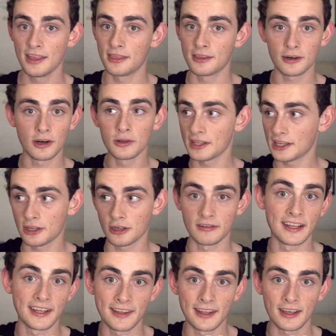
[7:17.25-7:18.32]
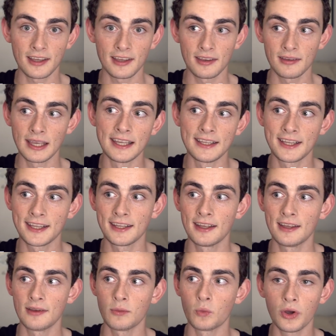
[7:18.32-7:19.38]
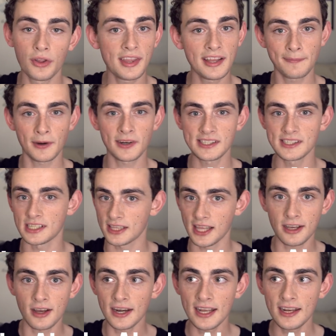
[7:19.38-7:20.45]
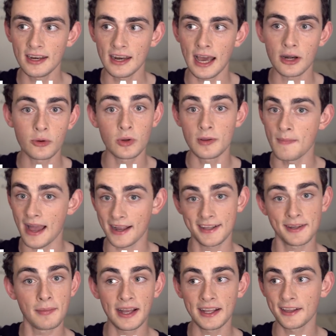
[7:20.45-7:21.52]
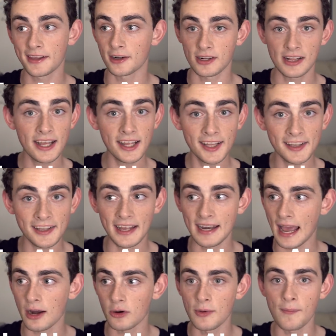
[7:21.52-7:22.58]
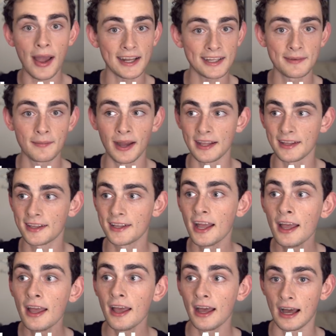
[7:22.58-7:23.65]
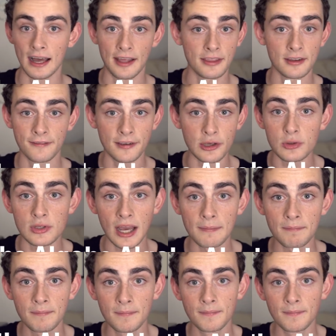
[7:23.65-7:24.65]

their only heuristic. It's will this person click on it? How do we maximize their clicks? And how do we maximize uh, their view time?